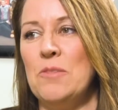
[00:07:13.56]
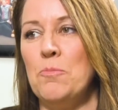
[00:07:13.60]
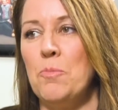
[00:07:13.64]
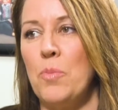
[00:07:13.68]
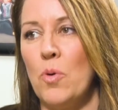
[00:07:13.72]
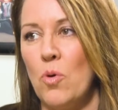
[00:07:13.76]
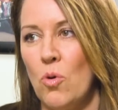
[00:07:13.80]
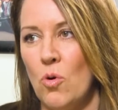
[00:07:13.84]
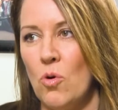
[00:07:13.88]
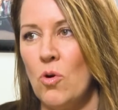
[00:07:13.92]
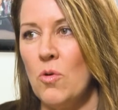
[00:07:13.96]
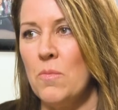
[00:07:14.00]
And
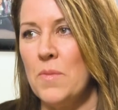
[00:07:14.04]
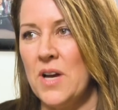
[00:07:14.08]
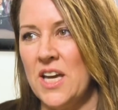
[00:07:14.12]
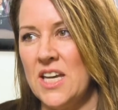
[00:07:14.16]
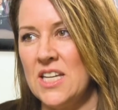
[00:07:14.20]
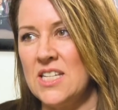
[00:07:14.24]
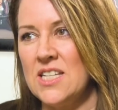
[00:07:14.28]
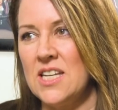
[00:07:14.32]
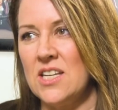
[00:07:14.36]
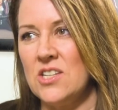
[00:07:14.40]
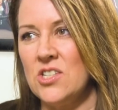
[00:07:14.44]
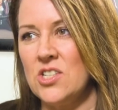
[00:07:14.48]
pour my
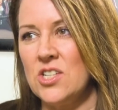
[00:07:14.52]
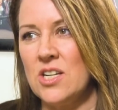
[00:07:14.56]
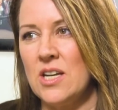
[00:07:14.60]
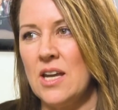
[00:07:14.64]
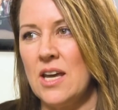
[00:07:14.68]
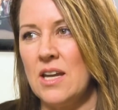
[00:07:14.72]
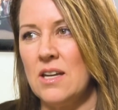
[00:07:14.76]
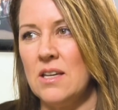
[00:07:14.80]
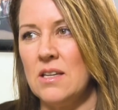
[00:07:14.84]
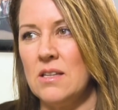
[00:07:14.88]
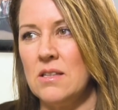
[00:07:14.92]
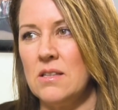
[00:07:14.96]
attention
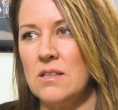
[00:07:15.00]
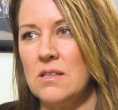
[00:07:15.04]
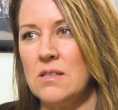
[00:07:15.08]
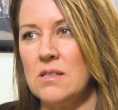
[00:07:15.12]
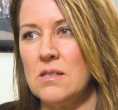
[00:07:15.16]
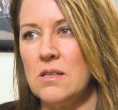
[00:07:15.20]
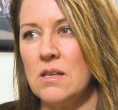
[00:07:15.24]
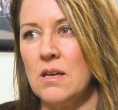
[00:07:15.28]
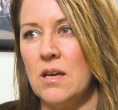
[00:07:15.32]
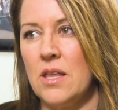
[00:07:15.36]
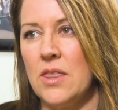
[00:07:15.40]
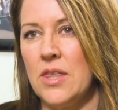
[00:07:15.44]
at it.
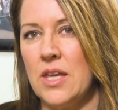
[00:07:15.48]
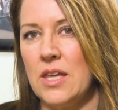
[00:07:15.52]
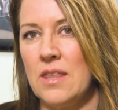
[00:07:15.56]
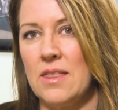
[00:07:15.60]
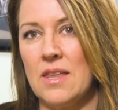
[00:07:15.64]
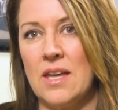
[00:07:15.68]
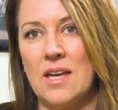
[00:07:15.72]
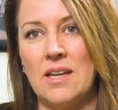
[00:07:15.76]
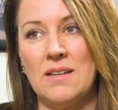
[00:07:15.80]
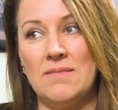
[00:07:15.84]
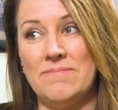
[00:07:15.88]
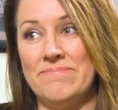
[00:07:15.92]
I think
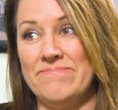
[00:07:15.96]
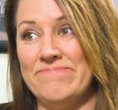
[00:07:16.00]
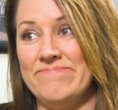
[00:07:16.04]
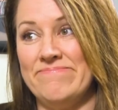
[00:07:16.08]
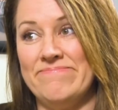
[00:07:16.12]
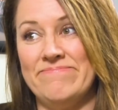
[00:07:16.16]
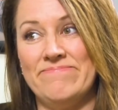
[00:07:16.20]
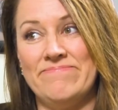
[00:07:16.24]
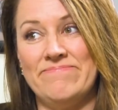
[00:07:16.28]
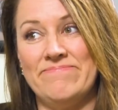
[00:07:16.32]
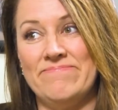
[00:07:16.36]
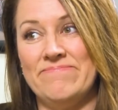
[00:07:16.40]

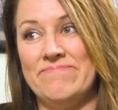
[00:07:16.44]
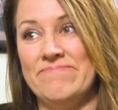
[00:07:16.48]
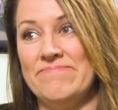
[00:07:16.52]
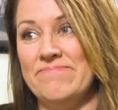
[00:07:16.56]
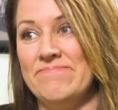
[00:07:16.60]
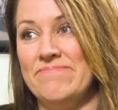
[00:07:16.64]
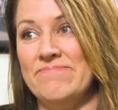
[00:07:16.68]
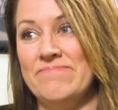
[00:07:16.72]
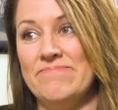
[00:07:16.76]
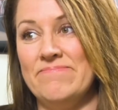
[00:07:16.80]
that's